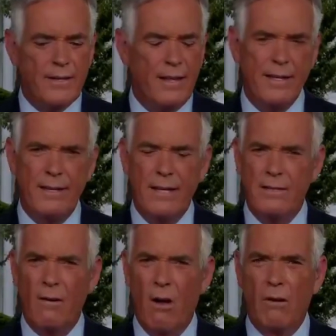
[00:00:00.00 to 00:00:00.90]
So
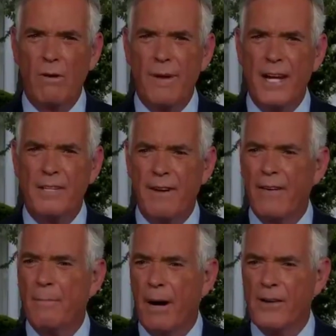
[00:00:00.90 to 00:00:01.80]
this all remains
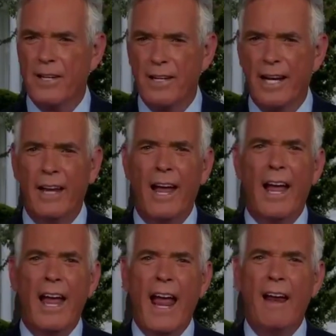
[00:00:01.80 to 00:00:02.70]
very puzzling.
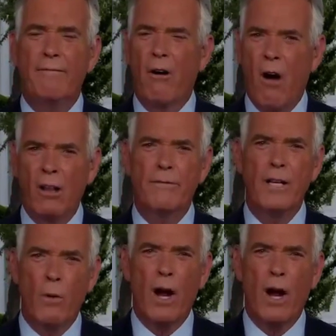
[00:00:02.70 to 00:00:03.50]
And for all of